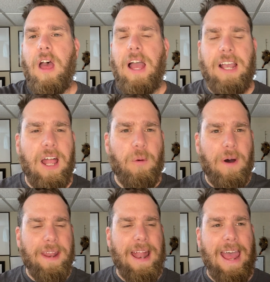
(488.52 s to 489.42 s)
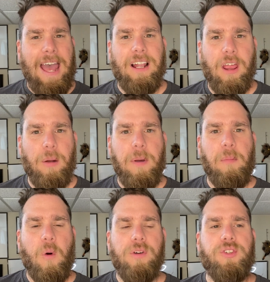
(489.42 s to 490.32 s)
I kind of want to add a little bit
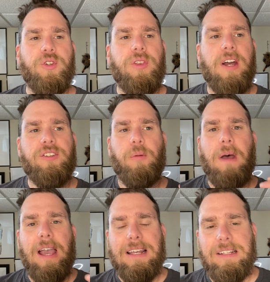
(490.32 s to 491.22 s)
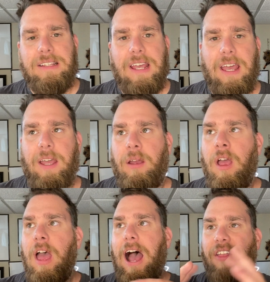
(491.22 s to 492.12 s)
more to that. So back in the day,
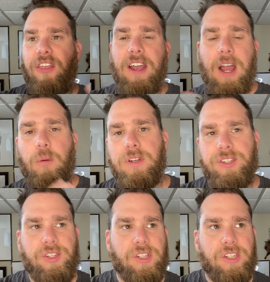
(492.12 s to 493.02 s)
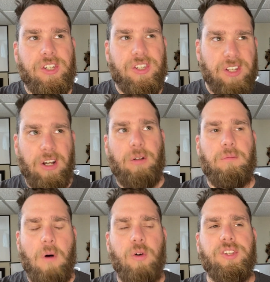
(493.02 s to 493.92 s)
I think I was still
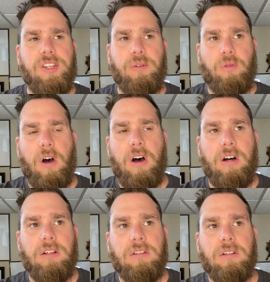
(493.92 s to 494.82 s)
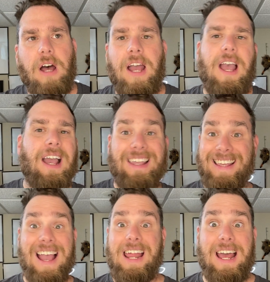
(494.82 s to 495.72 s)
mostly raw. I, I
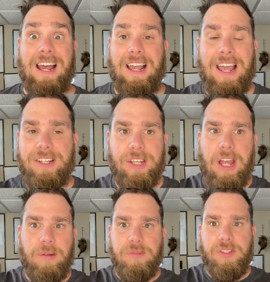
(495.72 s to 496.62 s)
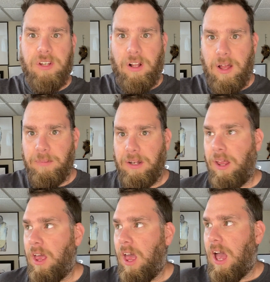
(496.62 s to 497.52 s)
kind of I actually am still. I mean,
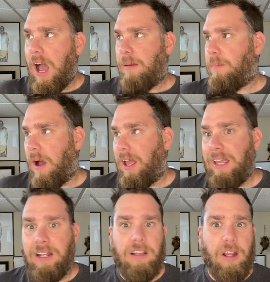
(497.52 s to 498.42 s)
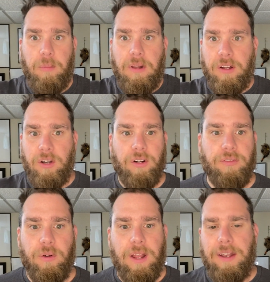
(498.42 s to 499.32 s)
I, I eat a little bit of cooked
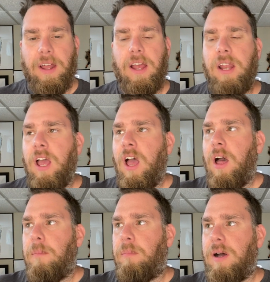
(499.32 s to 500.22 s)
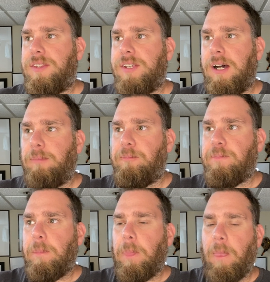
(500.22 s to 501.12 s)
food at night. But um,
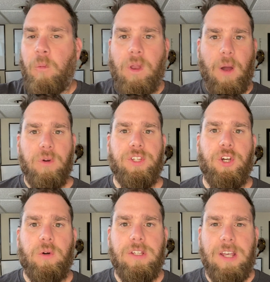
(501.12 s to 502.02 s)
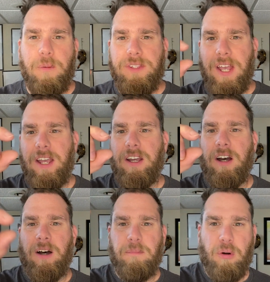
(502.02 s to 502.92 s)
what I would do is I would take
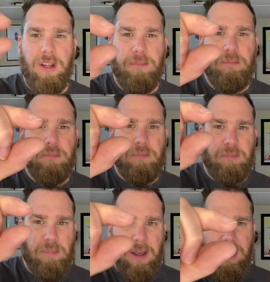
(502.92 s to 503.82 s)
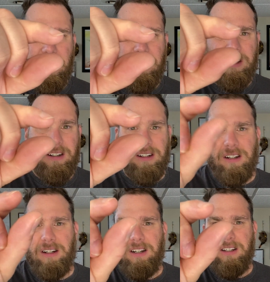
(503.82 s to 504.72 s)
a pretty big,
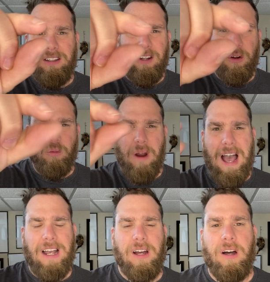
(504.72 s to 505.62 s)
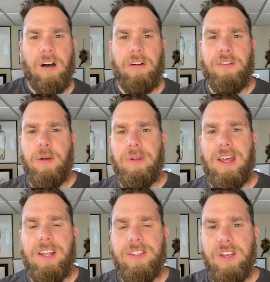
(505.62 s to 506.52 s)
uh, you know, rock of
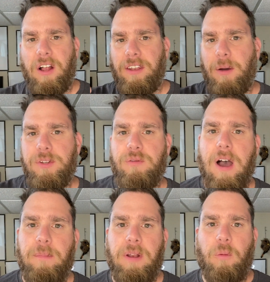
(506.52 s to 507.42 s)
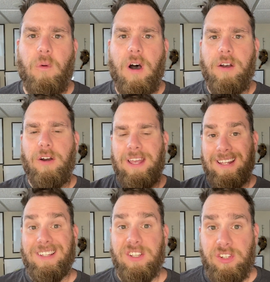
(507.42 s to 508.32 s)
Himalayan salt and I would drop it in water and
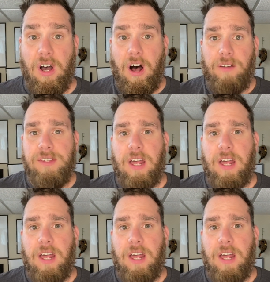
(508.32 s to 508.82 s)
it dissolves.